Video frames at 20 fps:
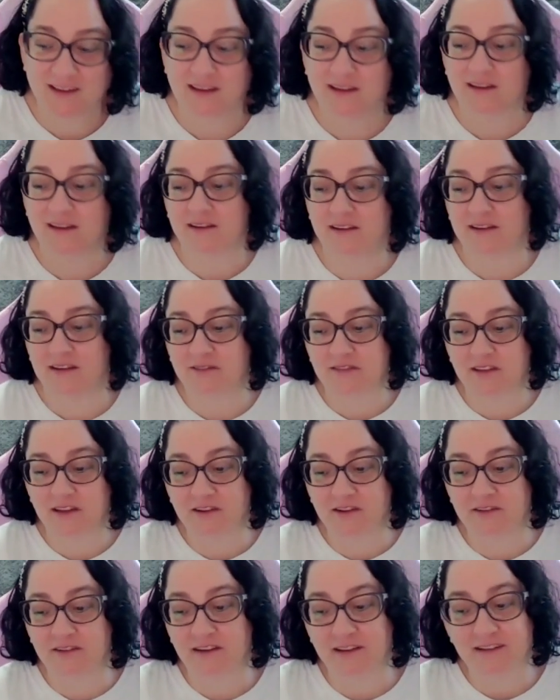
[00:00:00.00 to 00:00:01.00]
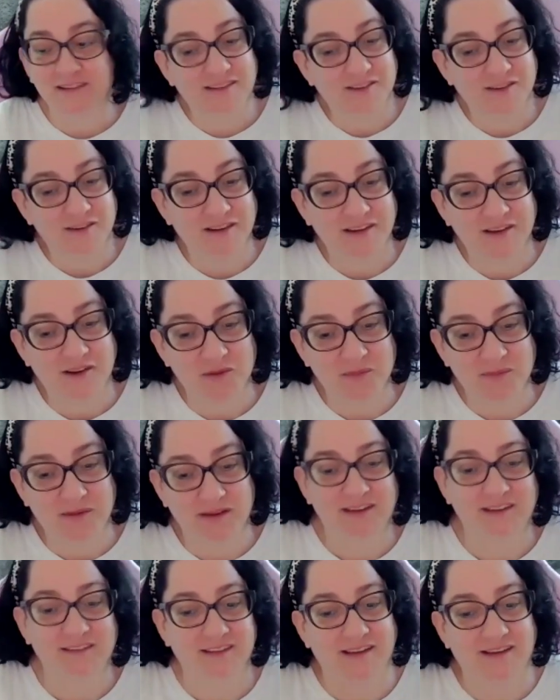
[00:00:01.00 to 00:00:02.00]
And if they don't answer
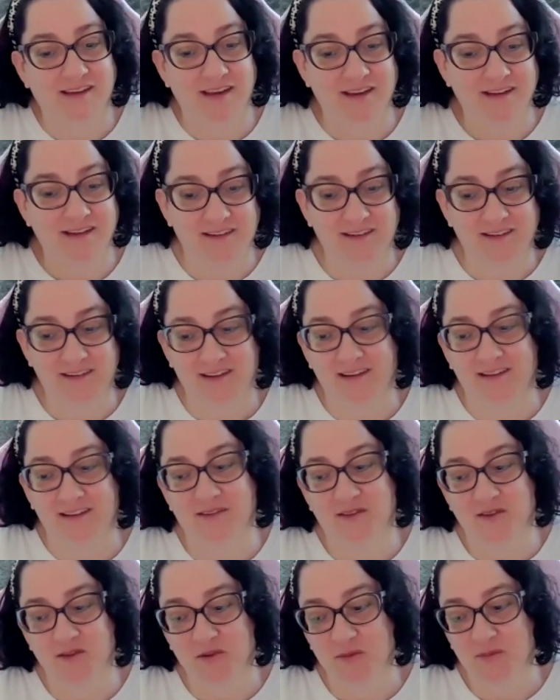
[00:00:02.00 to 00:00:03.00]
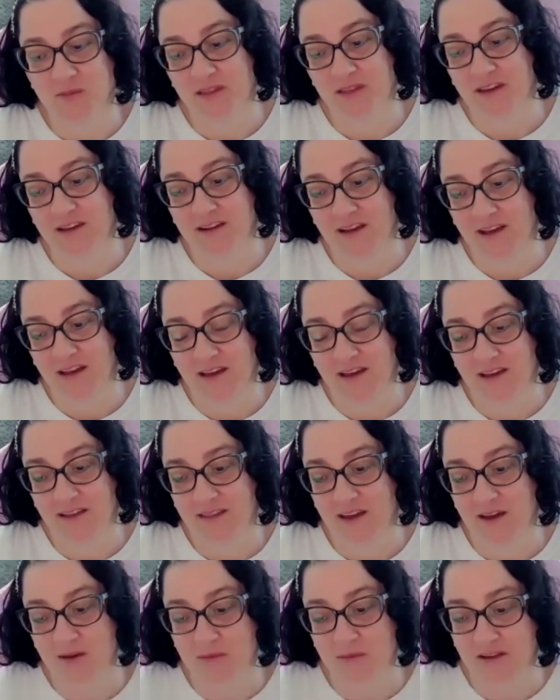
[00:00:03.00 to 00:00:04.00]
ERP and they cannot answer that, hey,
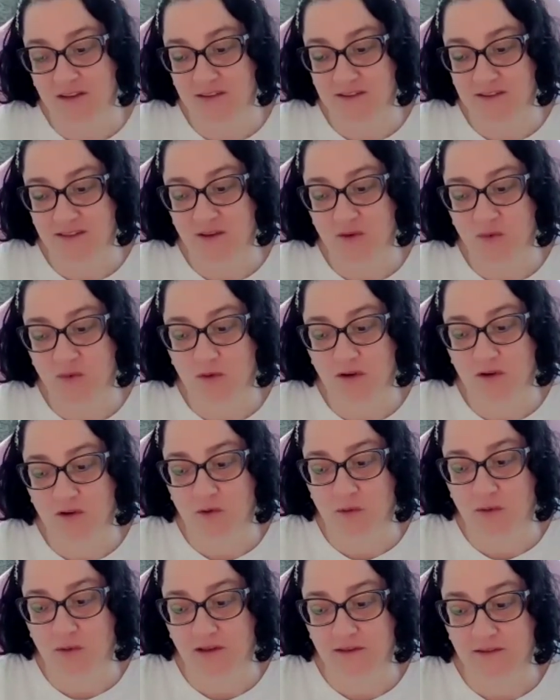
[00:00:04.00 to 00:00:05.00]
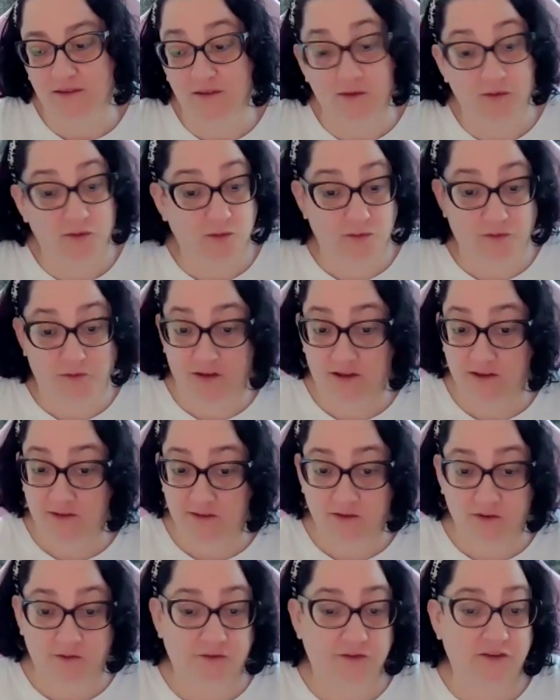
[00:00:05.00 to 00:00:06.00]
that means that we're going to face
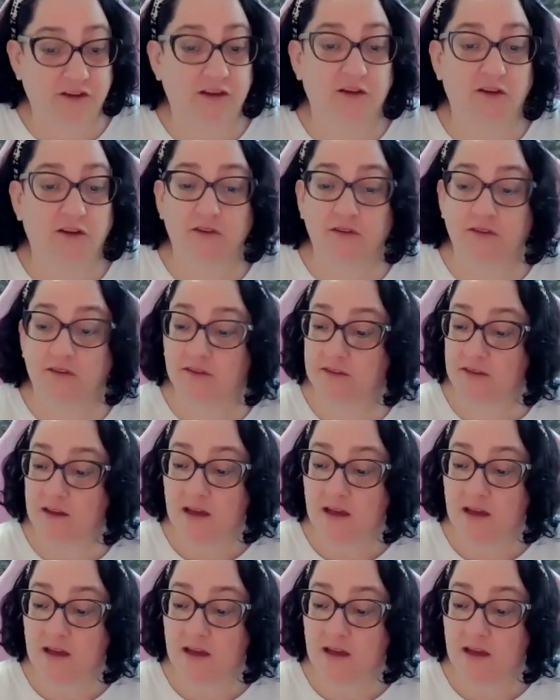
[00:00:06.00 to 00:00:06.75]
your fears